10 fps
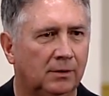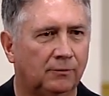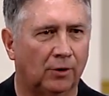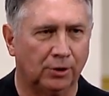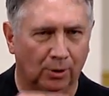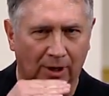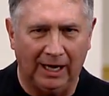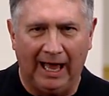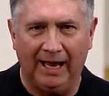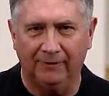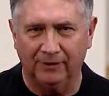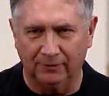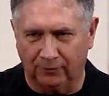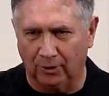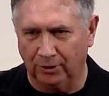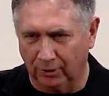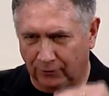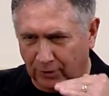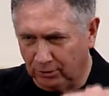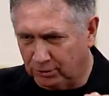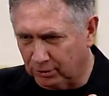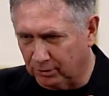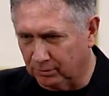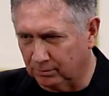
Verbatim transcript: for your life and for your future.